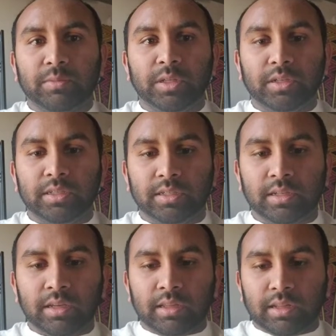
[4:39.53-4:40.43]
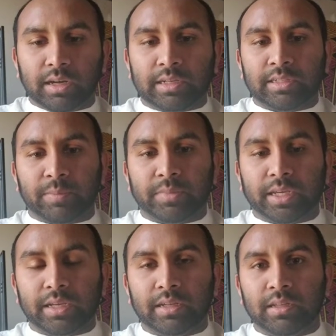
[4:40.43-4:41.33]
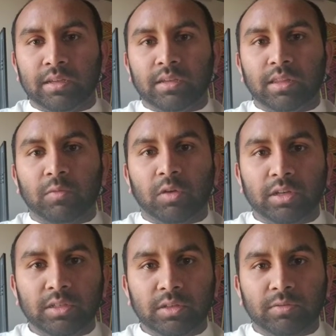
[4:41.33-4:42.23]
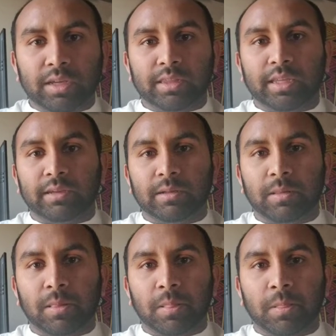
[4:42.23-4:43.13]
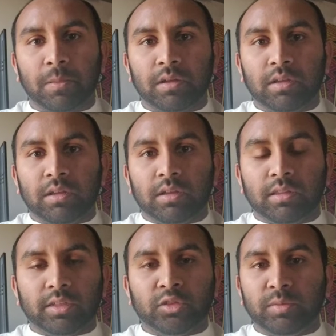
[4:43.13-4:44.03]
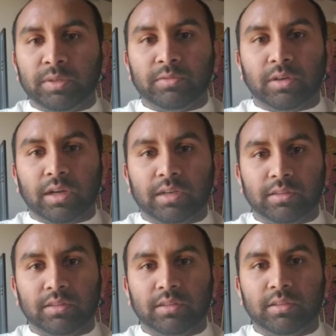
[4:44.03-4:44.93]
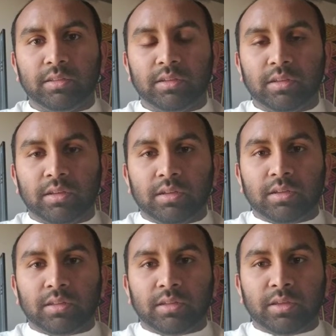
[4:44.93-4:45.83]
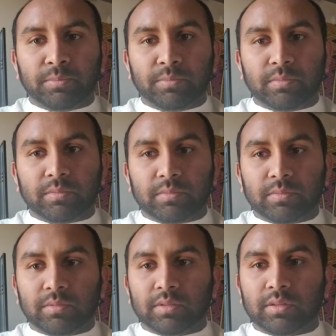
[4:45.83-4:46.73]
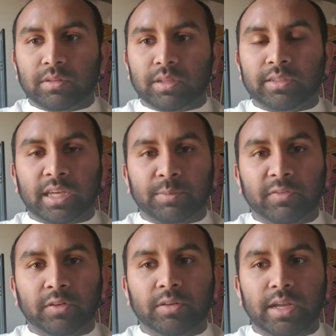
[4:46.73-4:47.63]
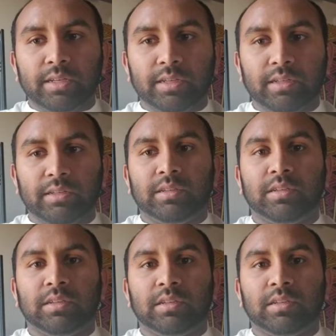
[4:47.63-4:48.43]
I'm in communities that are accepting, that want to do the right thing, they treat me wrong. They take me for granted.